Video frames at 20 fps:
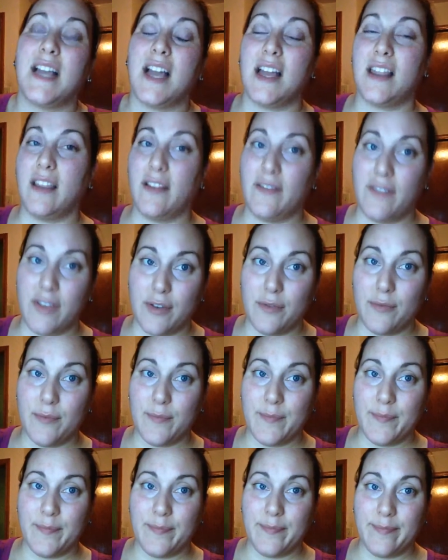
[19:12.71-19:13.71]
I love
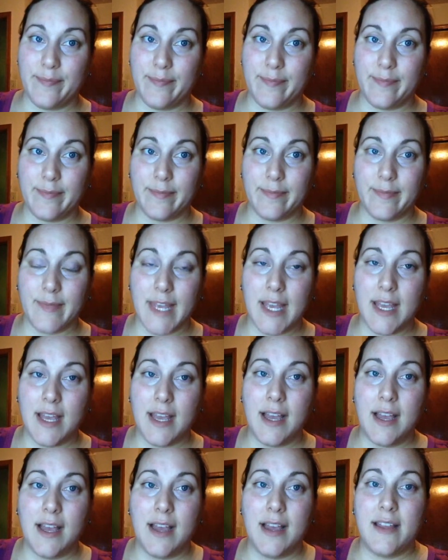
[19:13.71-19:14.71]
you.
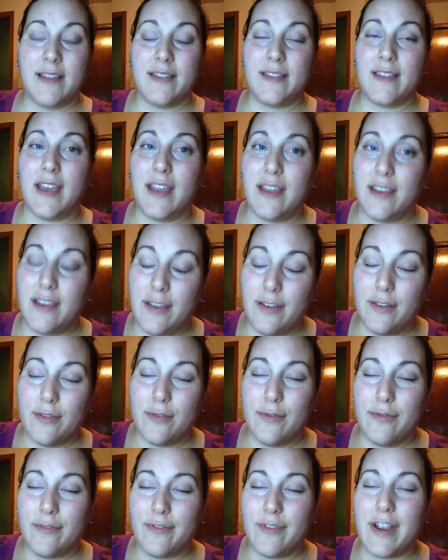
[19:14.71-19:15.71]
Thank
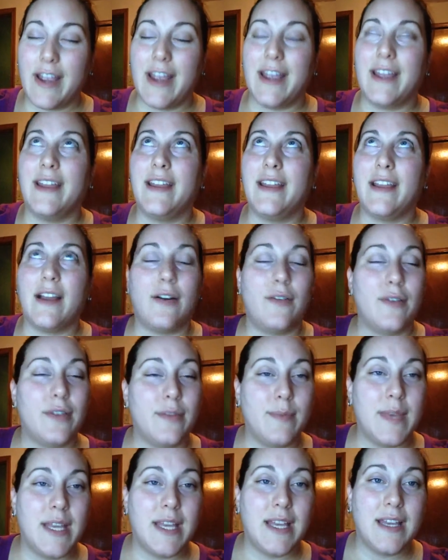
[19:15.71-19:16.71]
you for hanging out
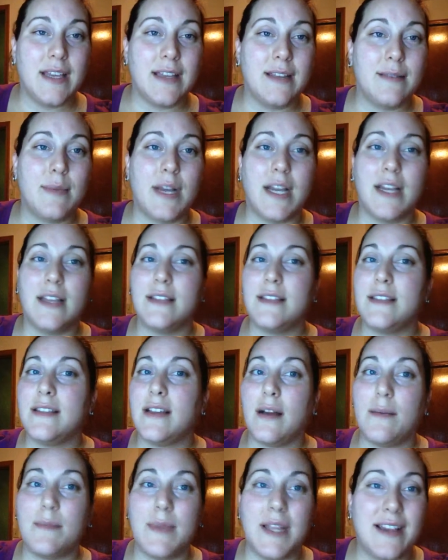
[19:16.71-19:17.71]
with me in my
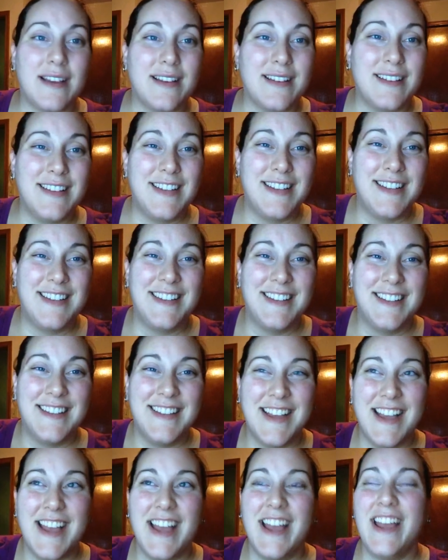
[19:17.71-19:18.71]
insomnia,
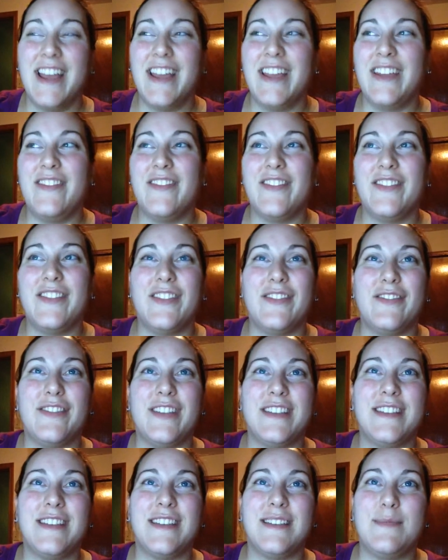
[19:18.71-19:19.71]
even though
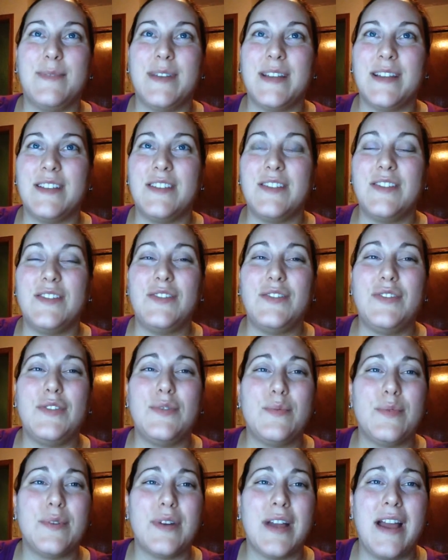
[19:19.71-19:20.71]
this has been a
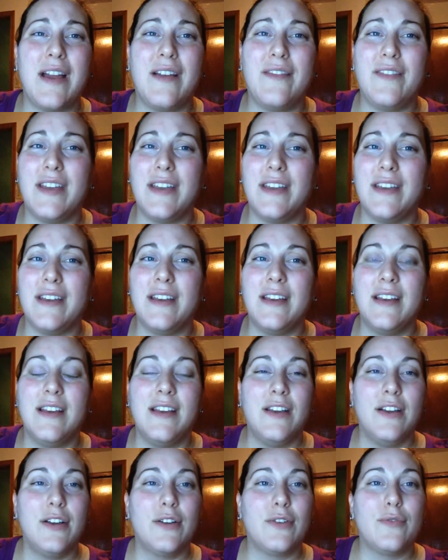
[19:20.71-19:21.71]
super heavy,
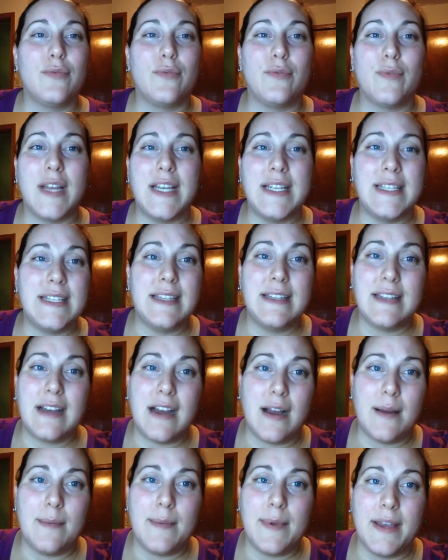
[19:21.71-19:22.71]
crazy
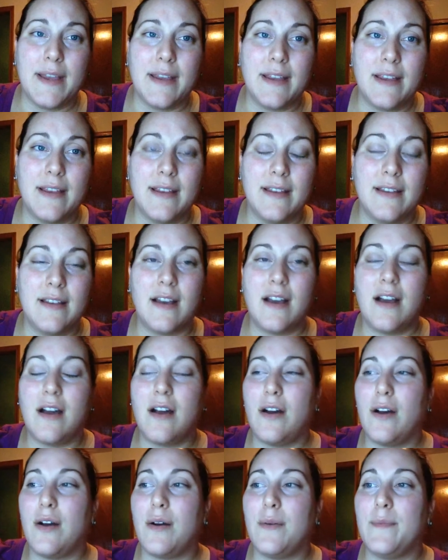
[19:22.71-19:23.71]
topic.
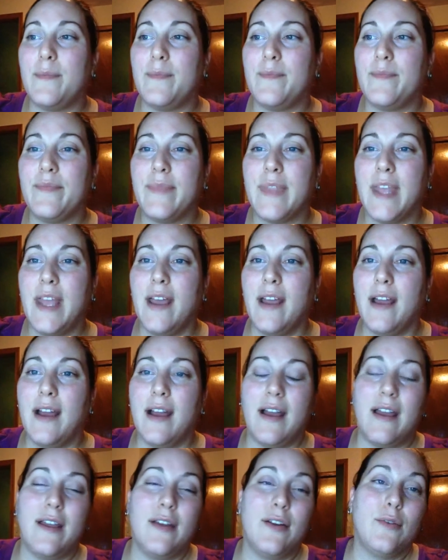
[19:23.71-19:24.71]

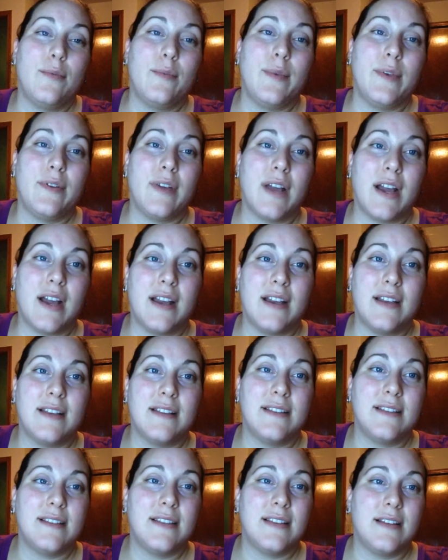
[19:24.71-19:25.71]
I hope you
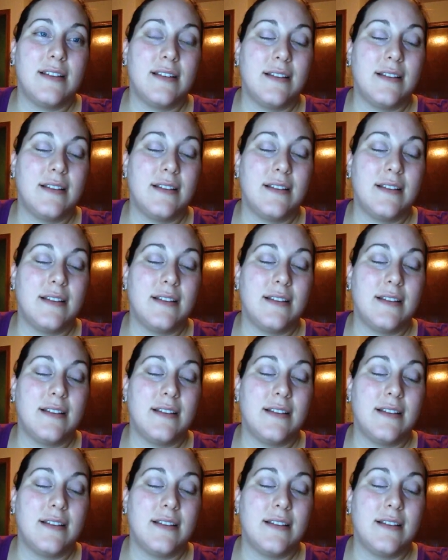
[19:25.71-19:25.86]
guys